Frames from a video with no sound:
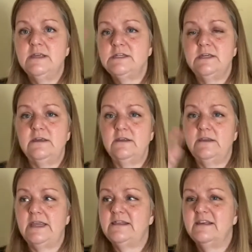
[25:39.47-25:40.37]
to
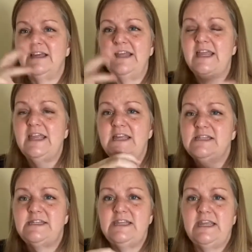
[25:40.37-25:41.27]
get the icky,
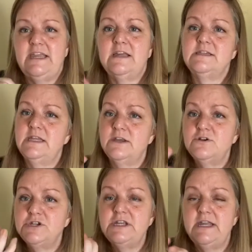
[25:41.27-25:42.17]
sticky, because
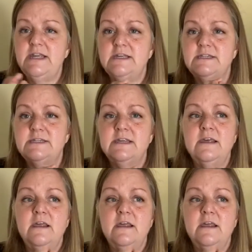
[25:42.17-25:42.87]
energy is,